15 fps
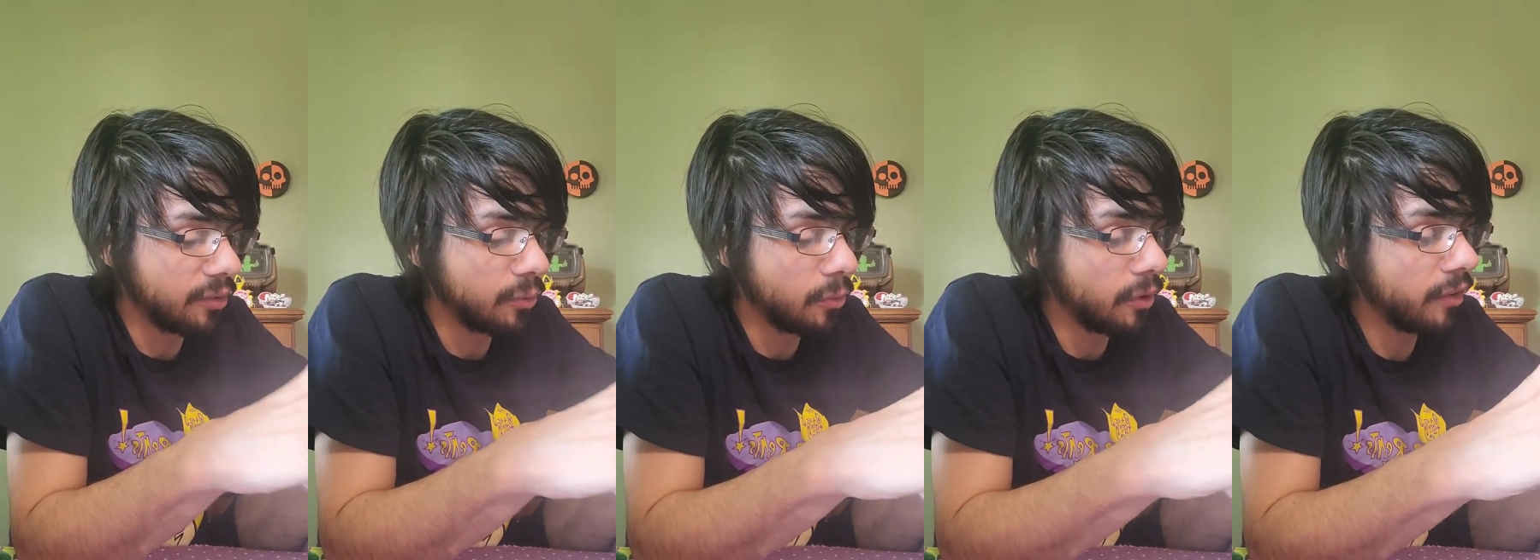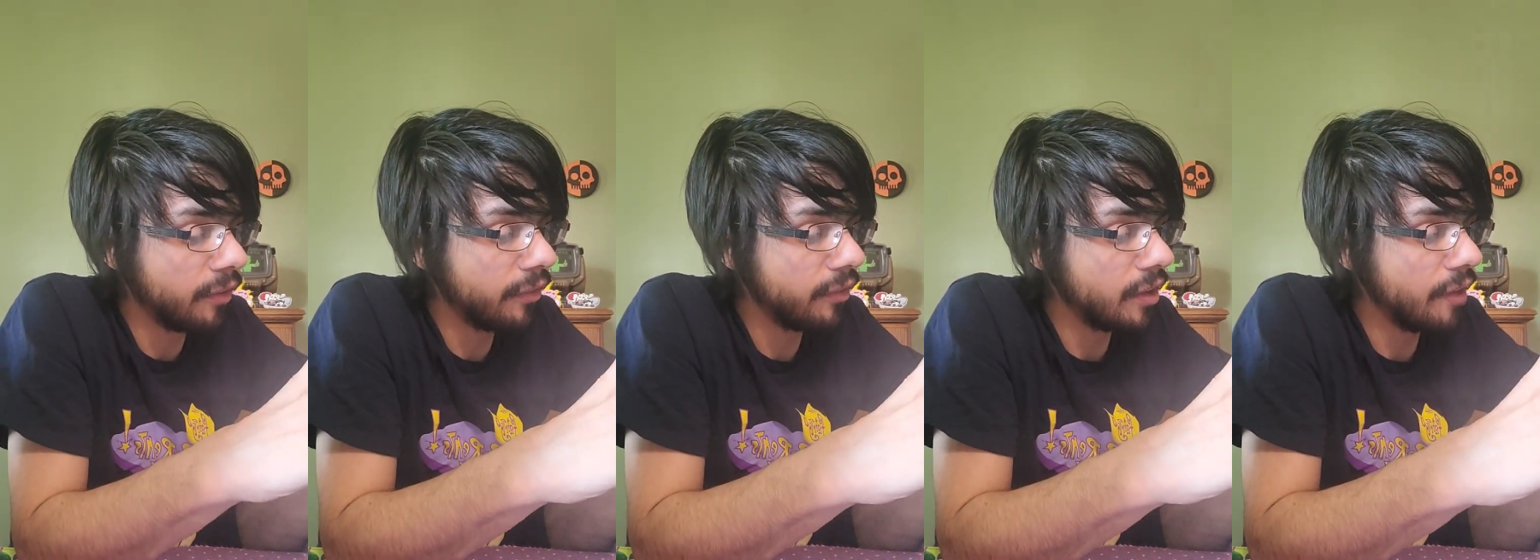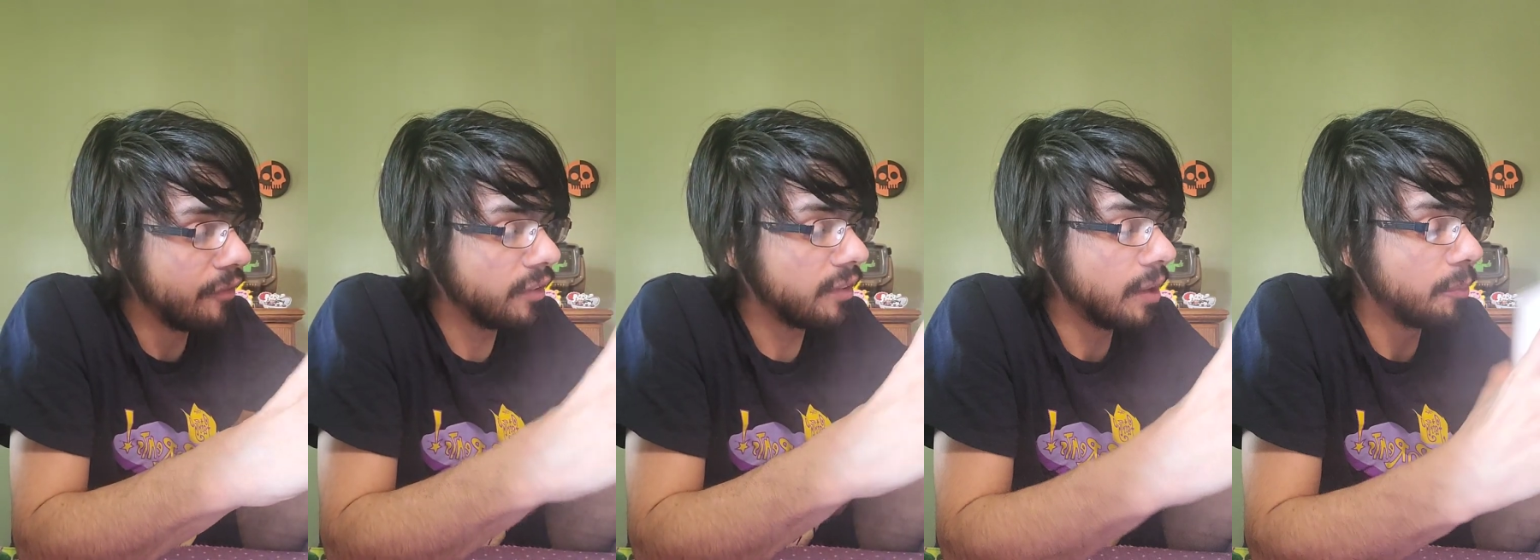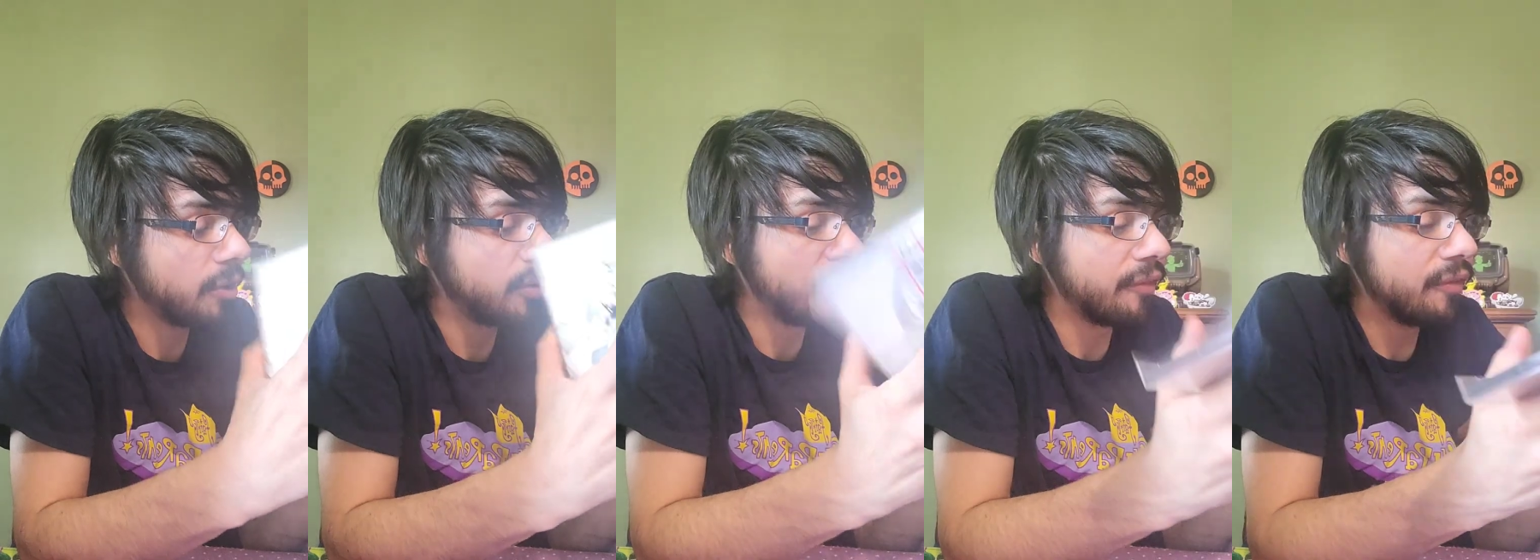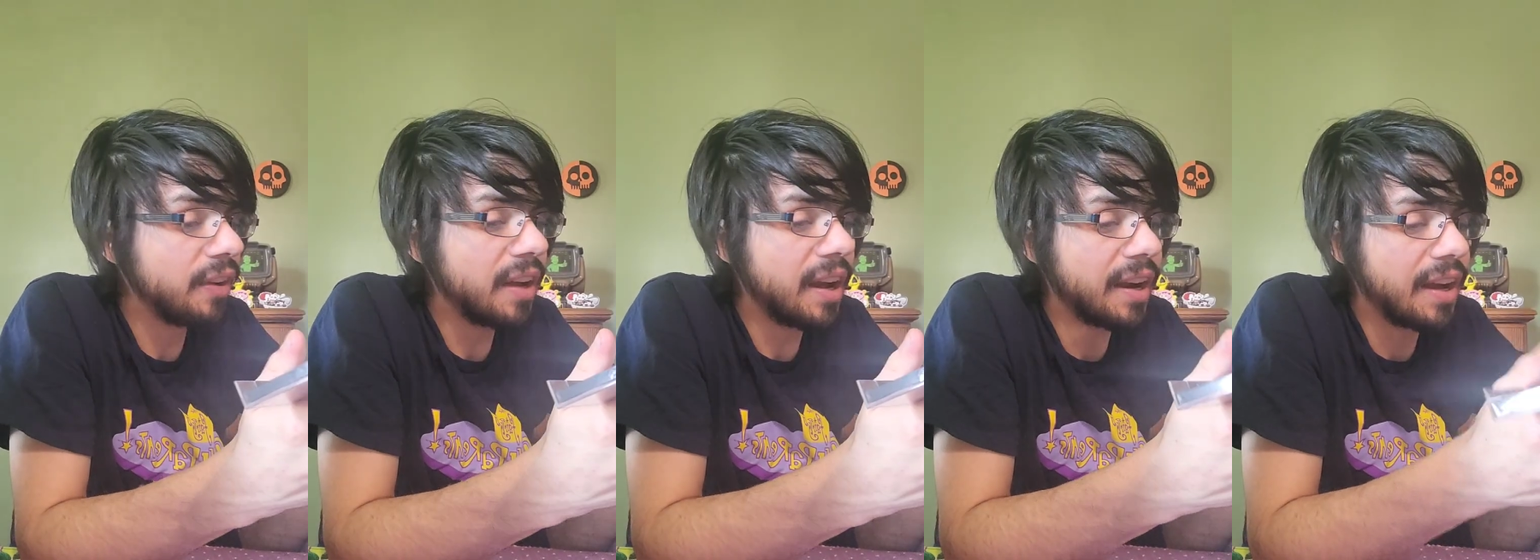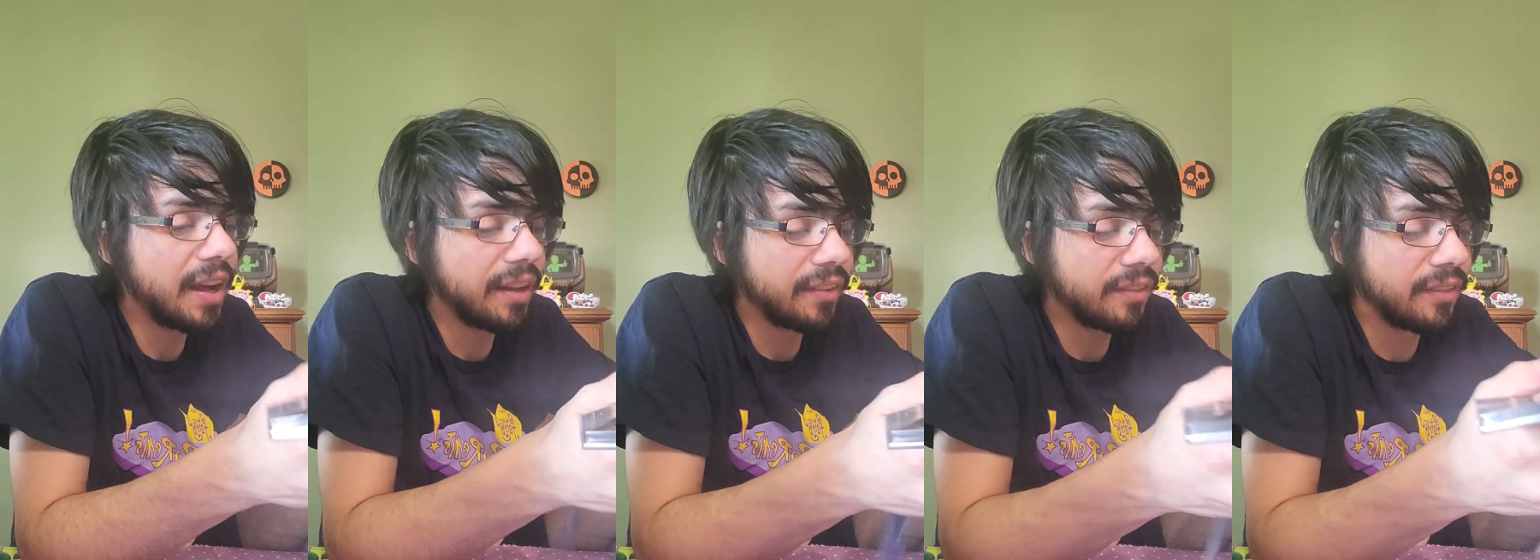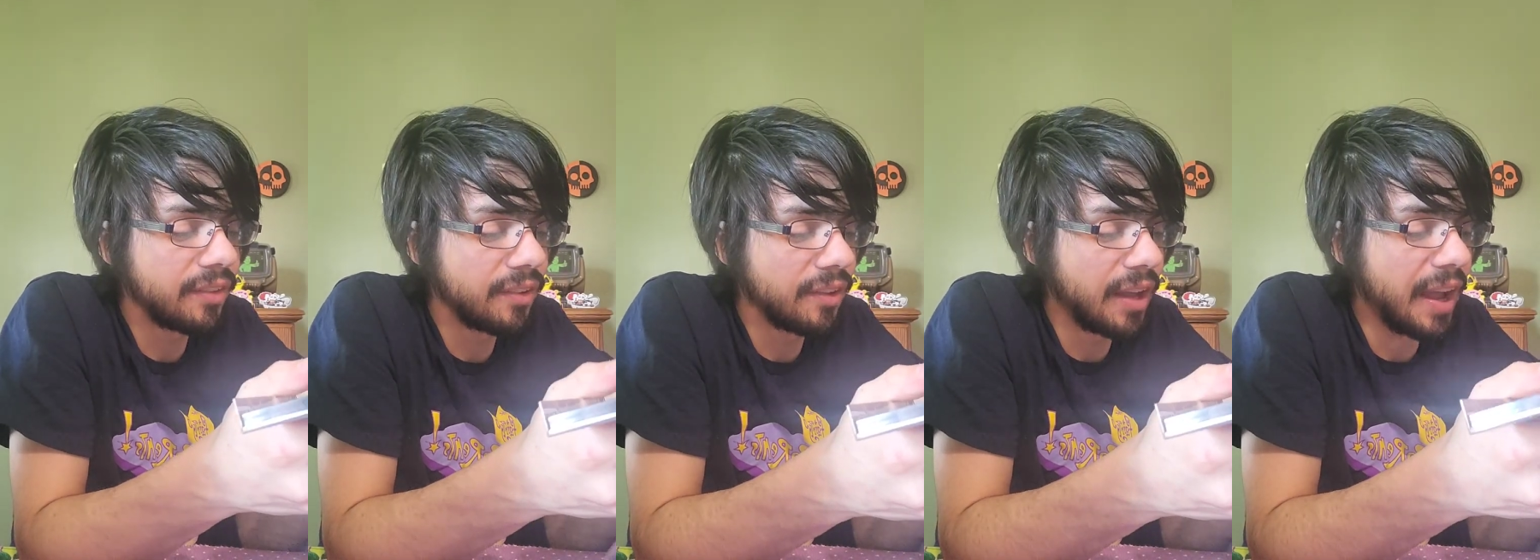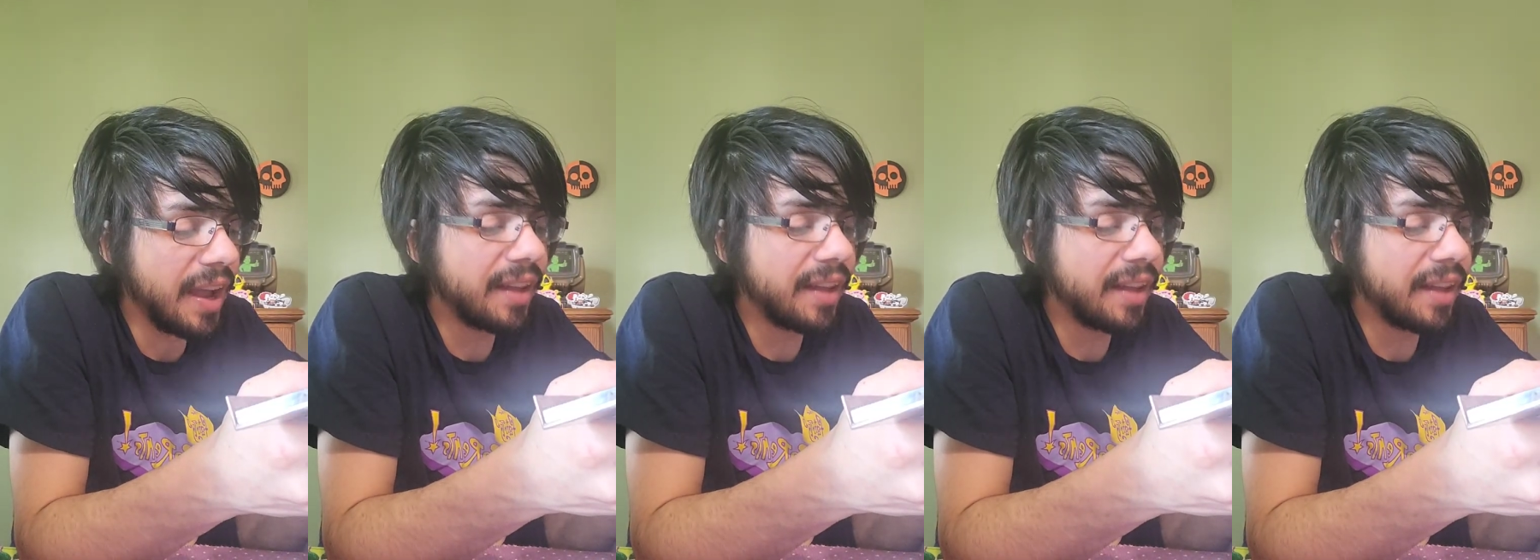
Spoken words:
to other stuff at that, because I think I